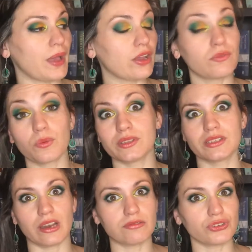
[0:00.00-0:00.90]
out of the ones
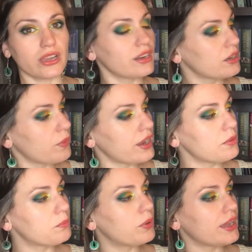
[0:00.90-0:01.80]
that I've tried
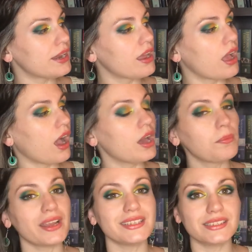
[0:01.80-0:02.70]
anyway. But on
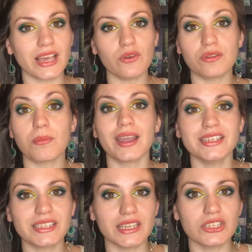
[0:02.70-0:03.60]
myself and my
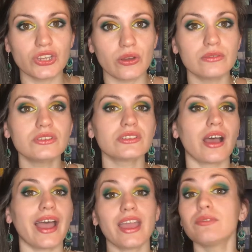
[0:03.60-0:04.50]
skin tones,
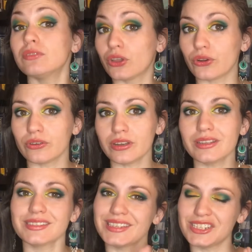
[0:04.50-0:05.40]
I have learned
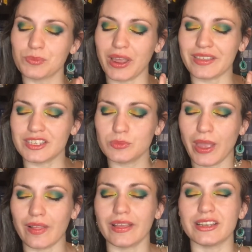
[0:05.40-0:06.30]
since buying this
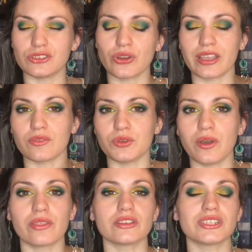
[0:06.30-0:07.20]
palette and trying a few
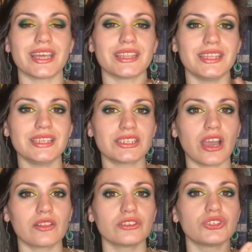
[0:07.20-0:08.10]
others that this
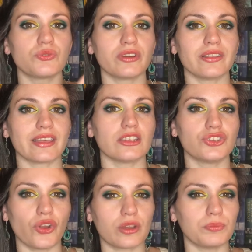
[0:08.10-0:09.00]
color story, like the
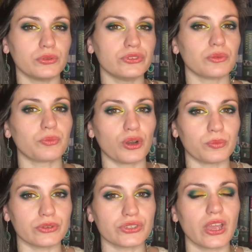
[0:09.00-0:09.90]
dark blues and
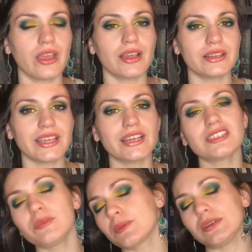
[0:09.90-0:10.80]
purples, tend
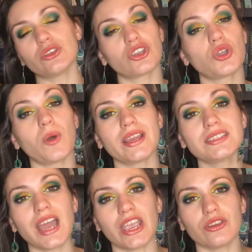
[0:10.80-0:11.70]
to make me look
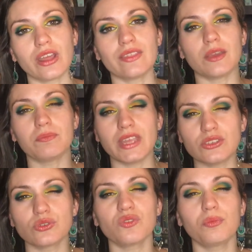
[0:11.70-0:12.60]
quite tired and they
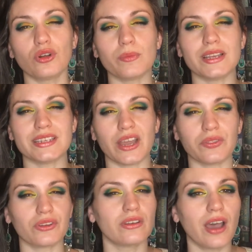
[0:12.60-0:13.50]
sort of pull me
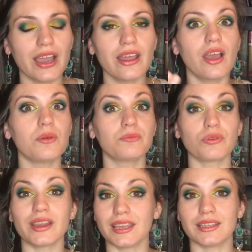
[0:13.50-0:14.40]
down. They're not
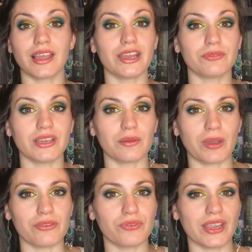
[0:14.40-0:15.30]
bright and lively on
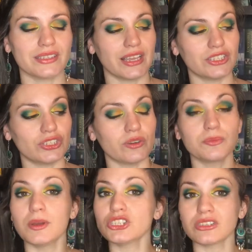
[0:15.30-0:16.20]
my face. And so as
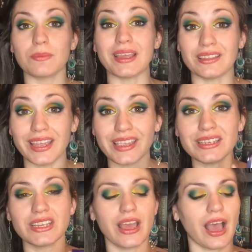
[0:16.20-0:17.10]
much as I may like
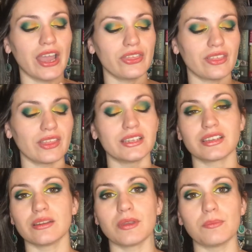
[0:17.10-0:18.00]
it, I think that it's
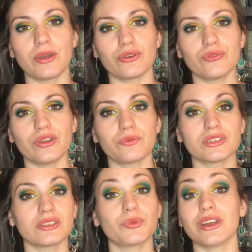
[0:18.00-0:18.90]
gonna be a better fit for
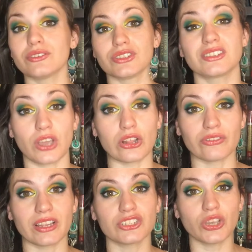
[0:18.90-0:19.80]
someone else's
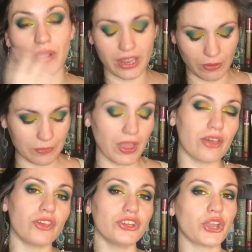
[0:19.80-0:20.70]
coloring. So anyway,
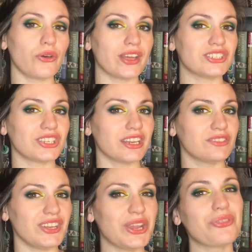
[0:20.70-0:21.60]
there you go, that's today's
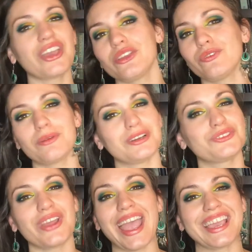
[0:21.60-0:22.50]
video. Thank you very much
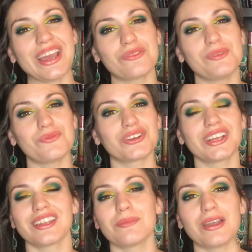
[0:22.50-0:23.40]
for hanging out with me and for
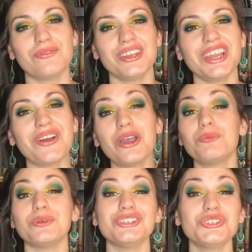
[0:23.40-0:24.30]
clicking on my video. I
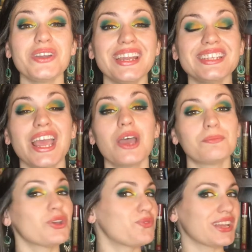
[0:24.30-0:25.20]
hope you enjoyed it.
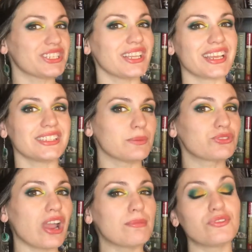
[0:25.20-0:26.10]
Don't forget to like and
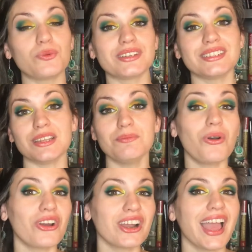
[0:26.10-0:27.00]
subscribe if you want to see
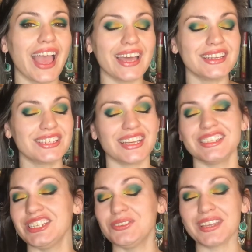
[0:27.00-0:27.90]
more. And until I
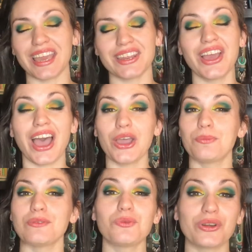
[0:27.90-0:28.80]
see you again, I
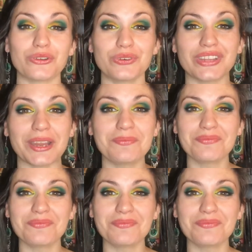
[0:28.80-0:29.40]
hope you have a wonderful day.